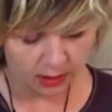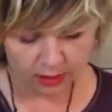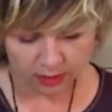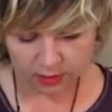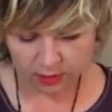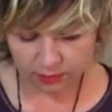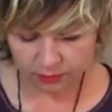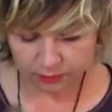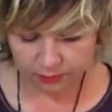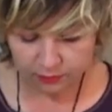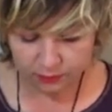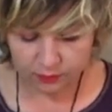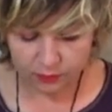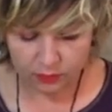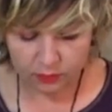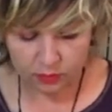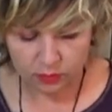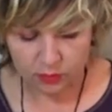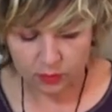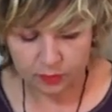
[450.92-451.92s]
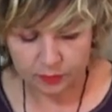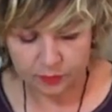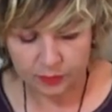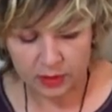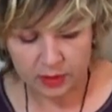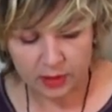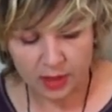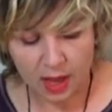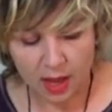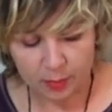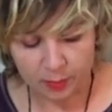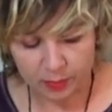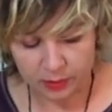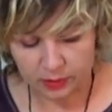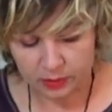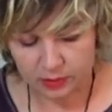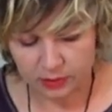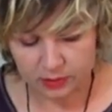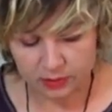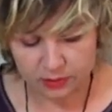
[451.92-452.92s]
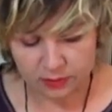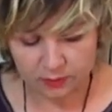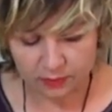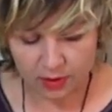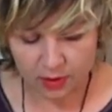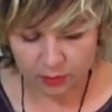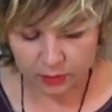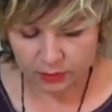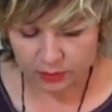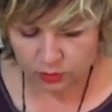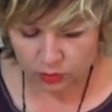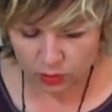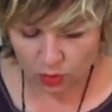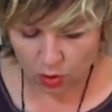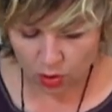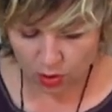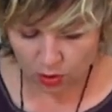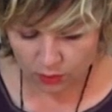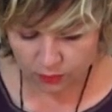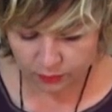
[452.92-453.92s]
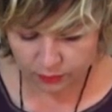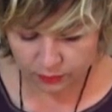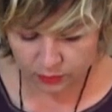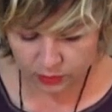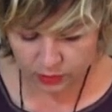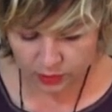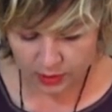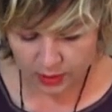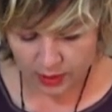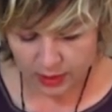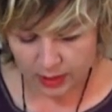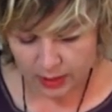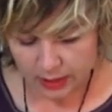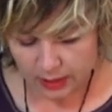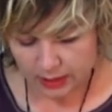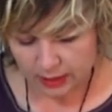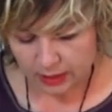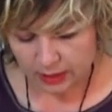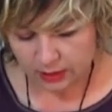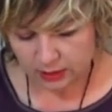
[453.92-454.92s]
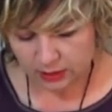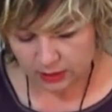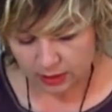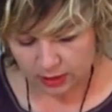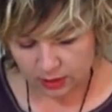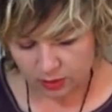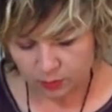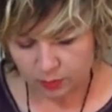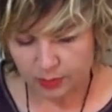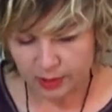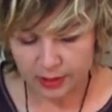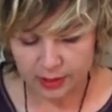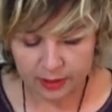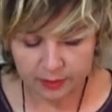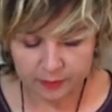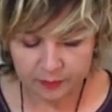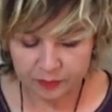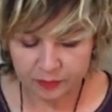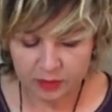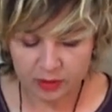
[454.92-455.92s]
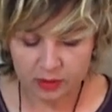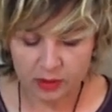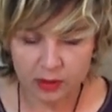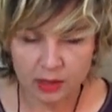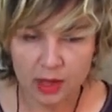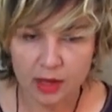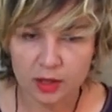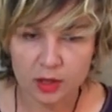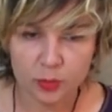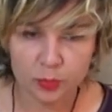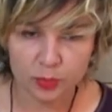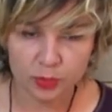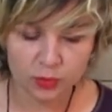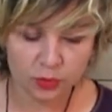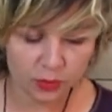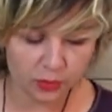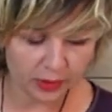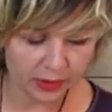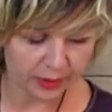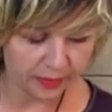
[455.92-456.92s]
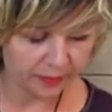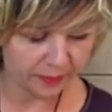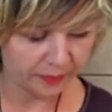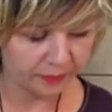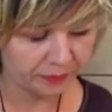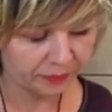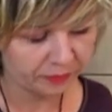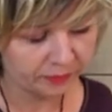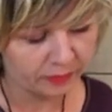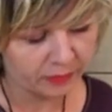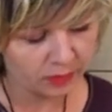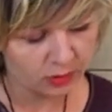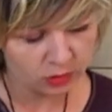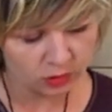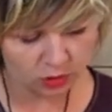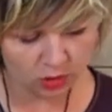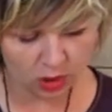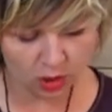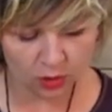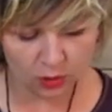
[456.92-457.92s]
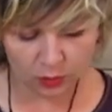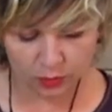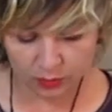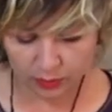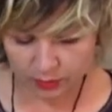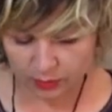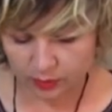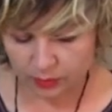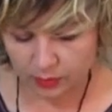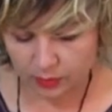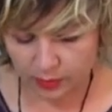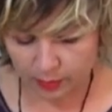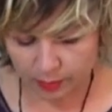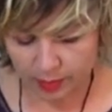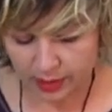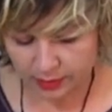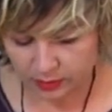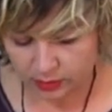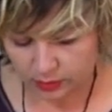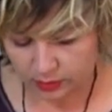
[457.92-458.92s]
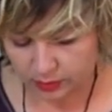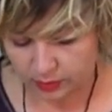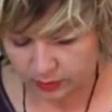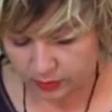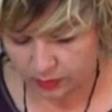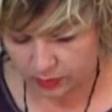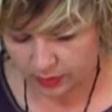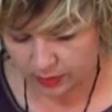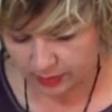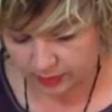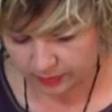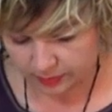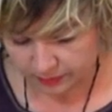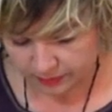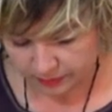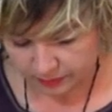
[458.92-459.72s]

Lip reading: if an apple is very soft, it can be like puree. So the better